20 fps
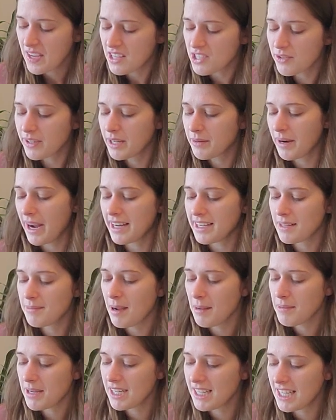So anyway, I did
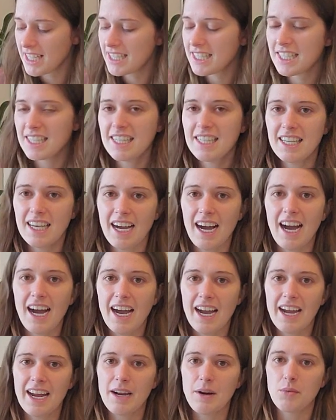my PDC.
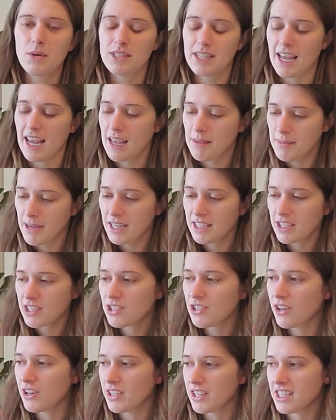I was aiming to start